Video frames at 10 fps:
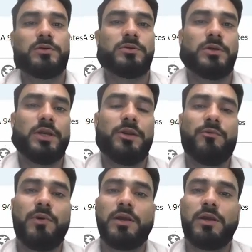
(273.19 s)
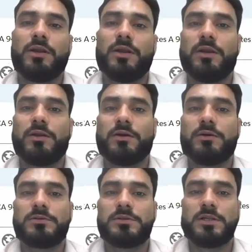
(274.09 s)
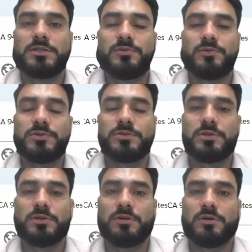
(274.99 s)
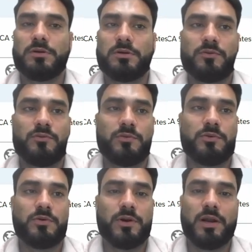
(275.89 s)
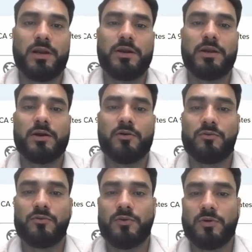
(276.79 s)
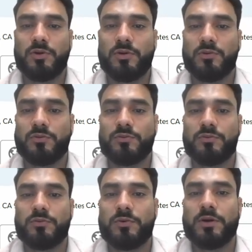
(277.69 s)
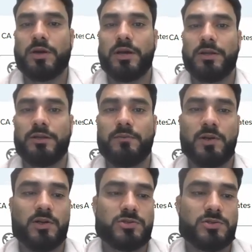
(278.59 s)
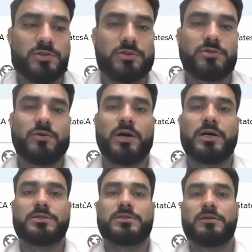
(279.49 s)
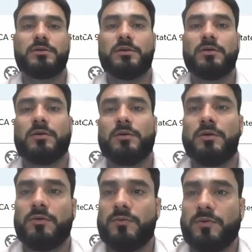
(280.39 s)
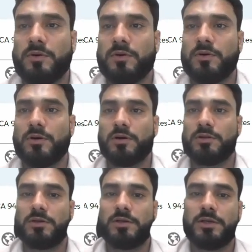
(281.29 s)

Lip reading: So it will create a Salesforce Trailhead account for you, and it will also ask for other